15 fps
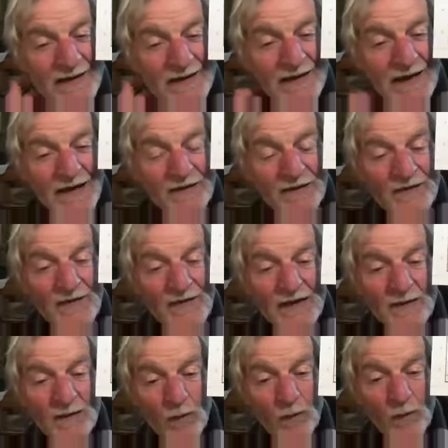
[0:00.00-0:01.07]

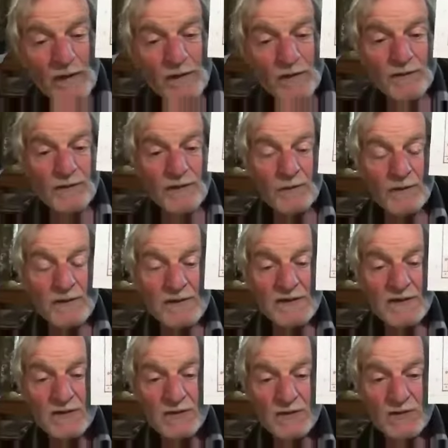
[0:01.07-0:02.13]
then when you've
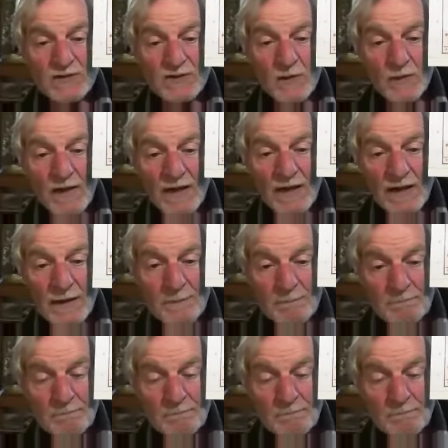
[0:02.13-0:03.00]
completed your square